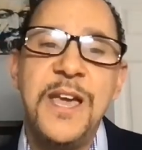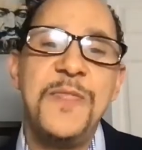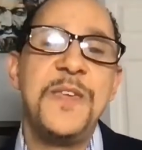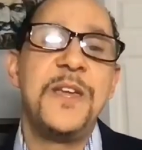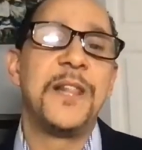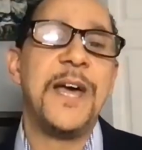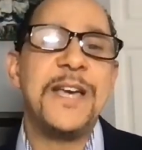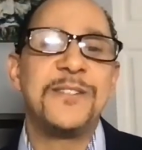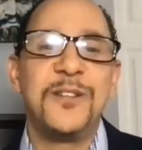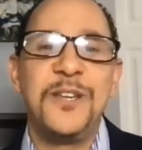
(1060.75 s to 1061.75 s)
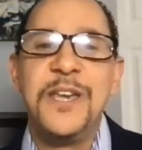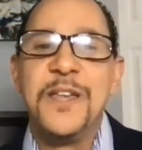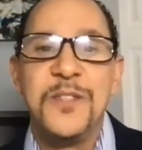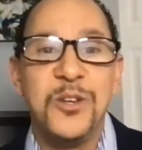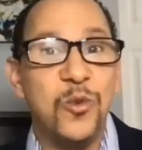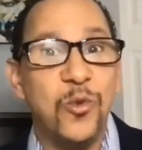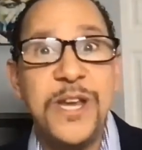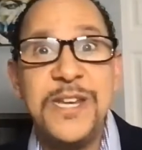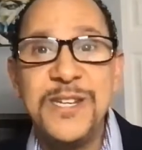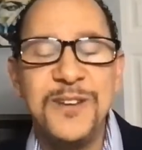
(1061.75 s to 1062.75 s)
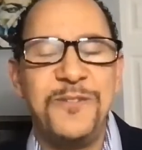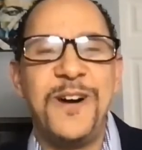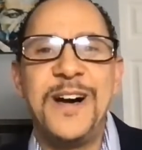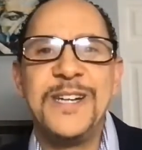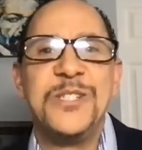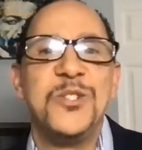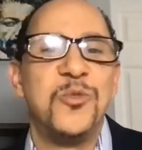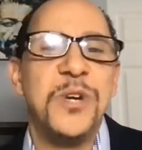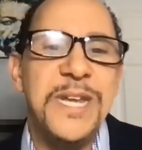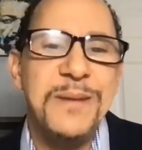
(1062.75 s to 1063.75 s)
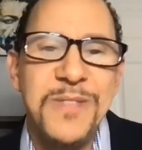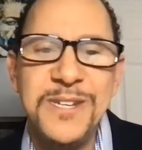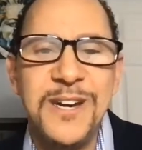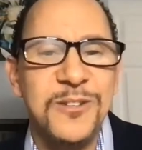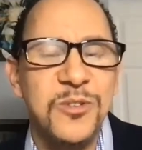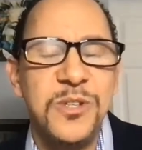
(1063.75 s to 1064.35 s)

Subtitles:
And then lastly, the great divine dream that Dr.